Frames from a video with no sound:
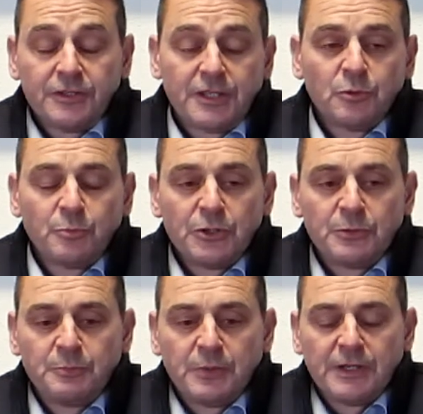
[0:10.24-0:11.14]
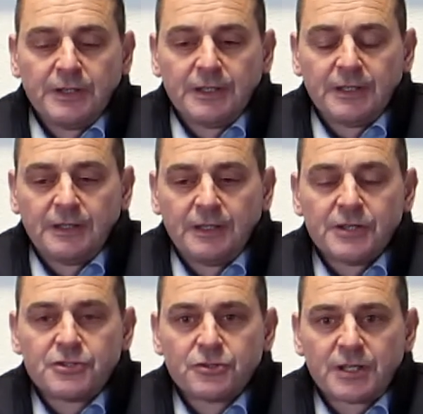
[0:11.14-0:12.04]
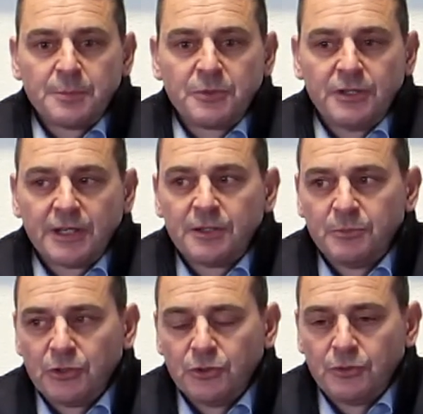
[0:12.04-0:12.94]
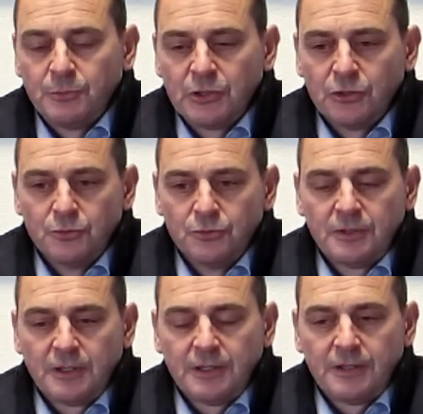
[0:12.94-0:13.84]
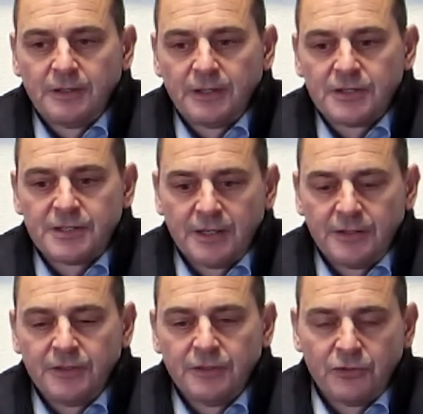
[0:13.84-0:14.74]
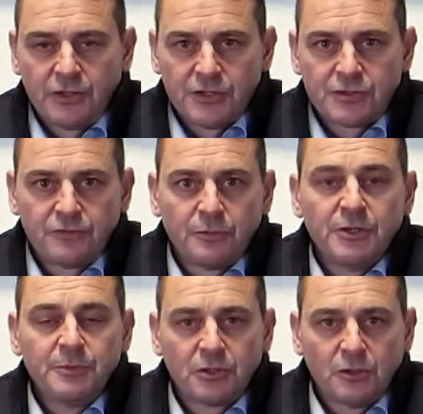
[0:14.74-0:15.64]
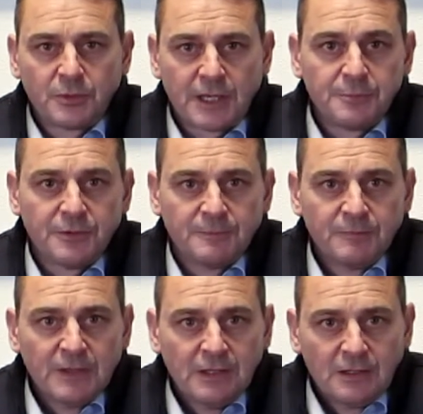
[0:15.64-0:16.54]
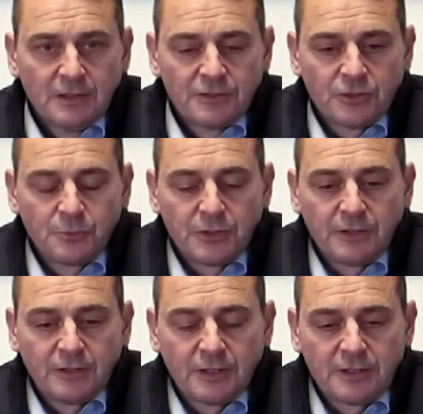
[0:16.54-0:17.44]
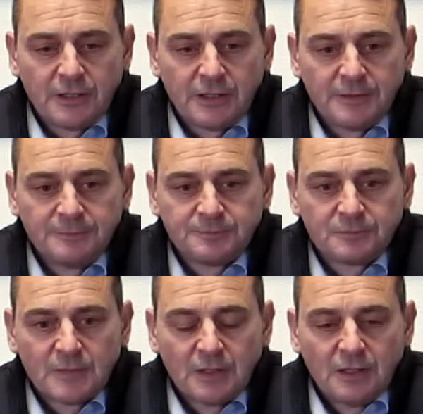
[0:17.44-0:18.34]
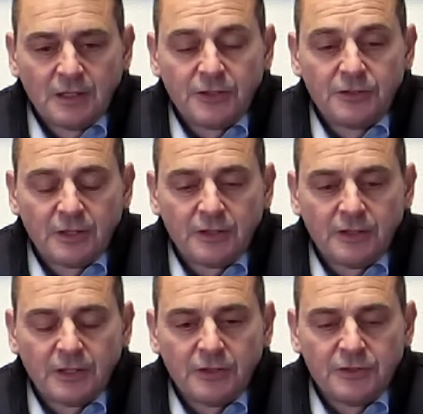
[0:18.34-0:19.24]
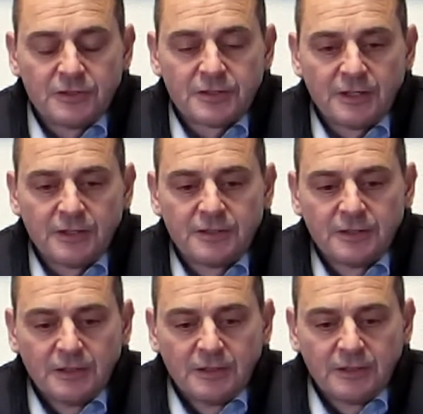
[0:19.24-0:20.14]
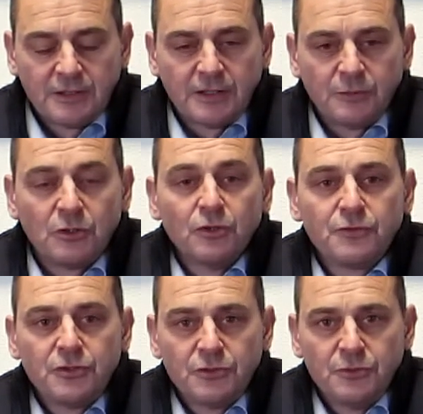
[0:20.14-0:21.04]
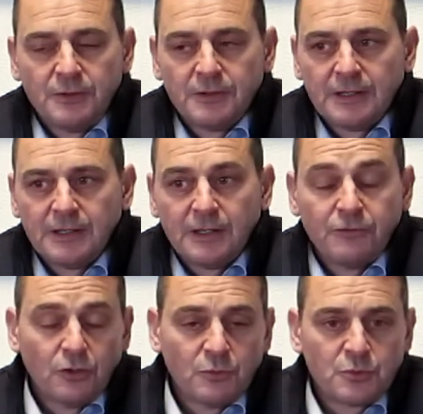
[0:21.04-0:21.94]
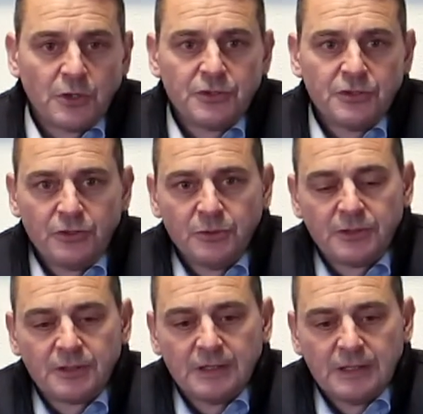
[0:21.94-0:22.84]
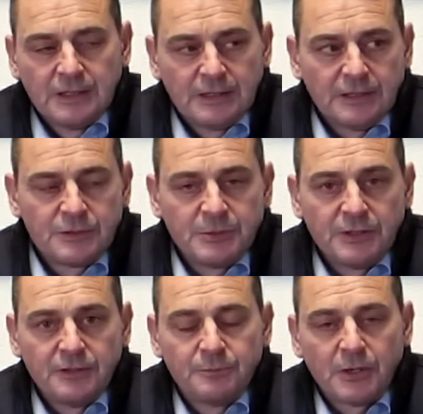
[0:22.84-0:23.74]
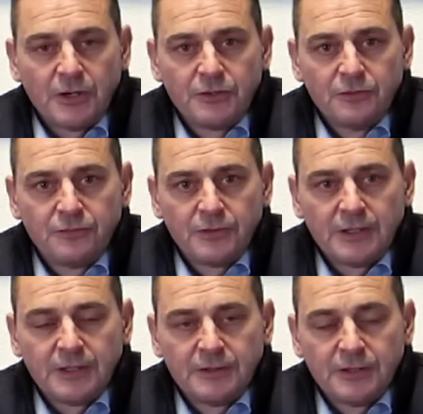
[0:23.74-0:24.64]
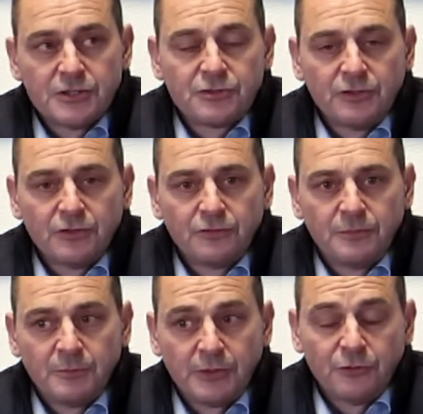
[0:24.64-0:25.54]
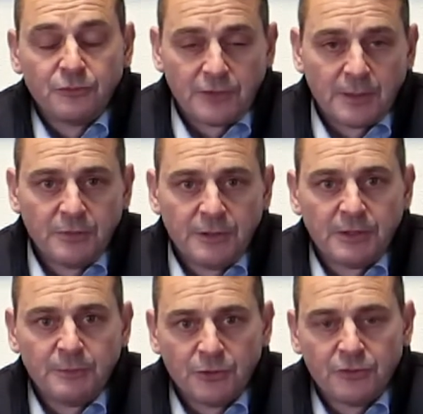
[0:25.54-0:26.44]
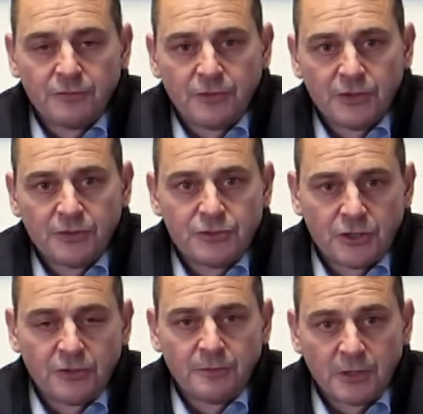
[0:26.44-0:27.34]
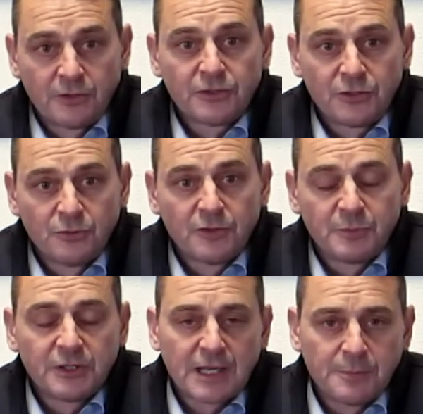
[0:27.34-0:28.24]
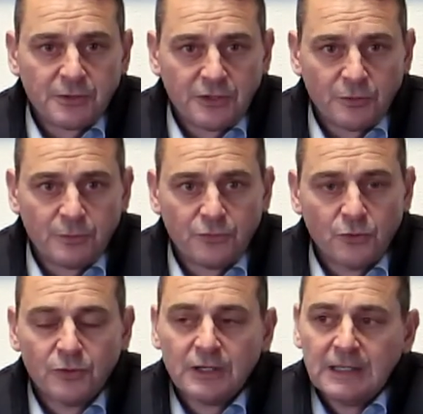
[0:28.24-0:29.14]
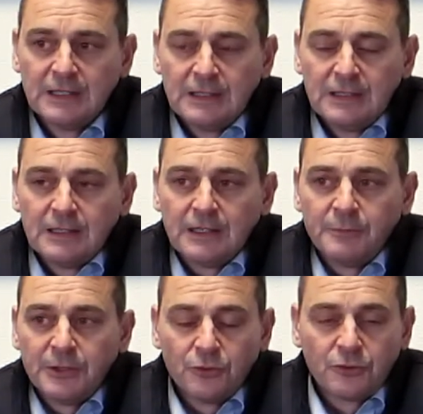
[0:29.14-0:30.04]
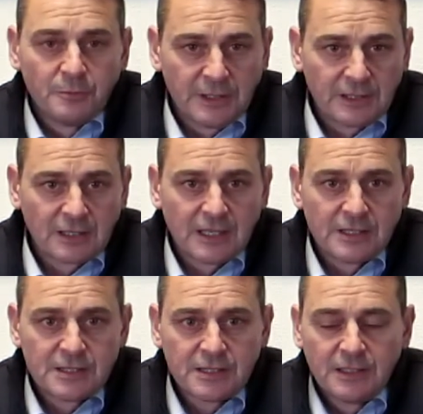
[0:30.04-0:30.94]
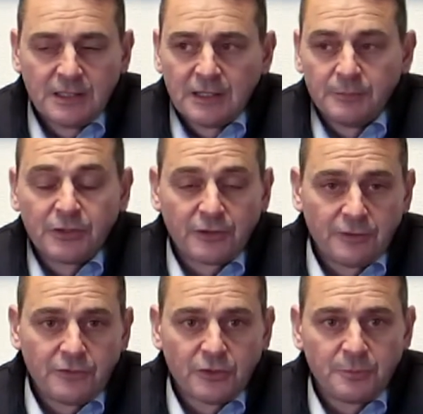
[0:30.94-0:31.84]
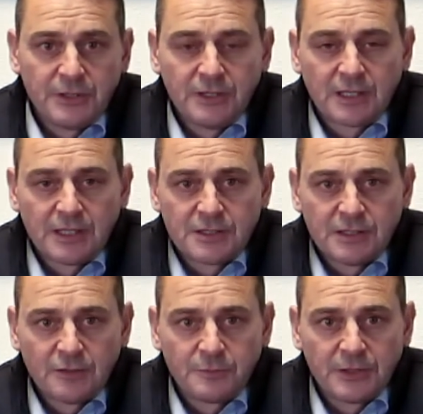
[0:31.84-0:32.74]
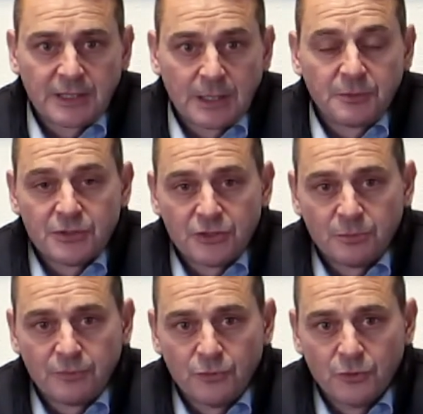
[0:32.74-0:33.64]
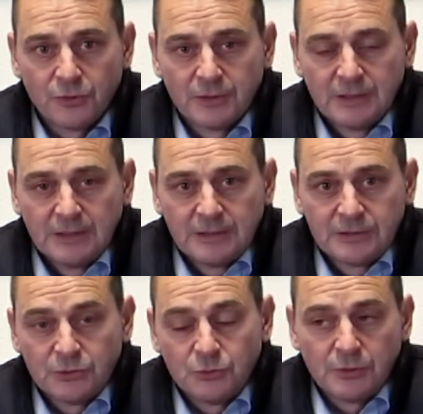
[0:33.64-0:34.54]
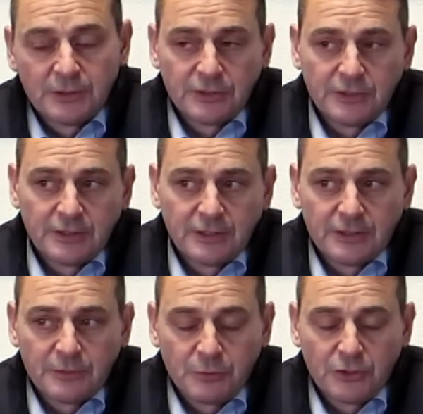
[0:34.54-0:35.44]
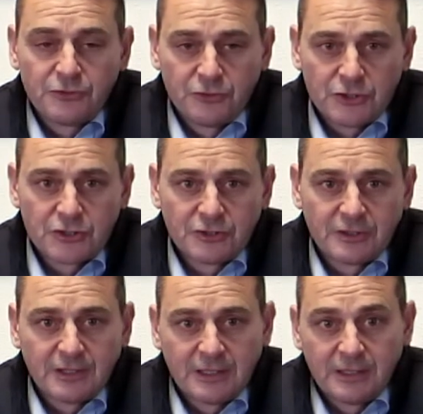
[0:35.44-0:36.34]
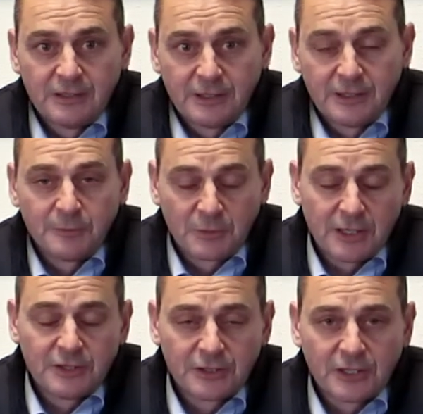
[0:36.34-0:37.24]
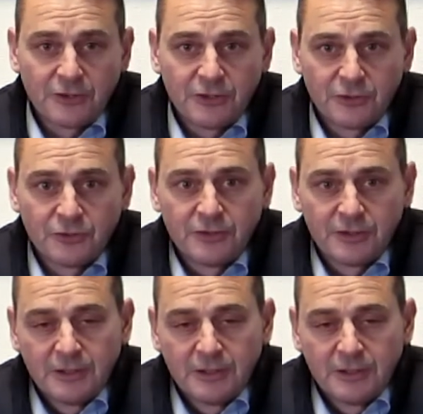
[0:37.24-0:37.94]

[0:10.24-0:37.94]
came about by last year's captain Declan McGlone extending the invitation for me to become captain. Something that I decided that I would love to do. I've always wanted to do it. It's been part of the history of my own family. My mother and father, John and Margaret Keon, have been captain here before. My uncle Michael Clancy and my grandfather Petey Clancy have been captains here before. So a proud tradition, and I'm glad to carry it on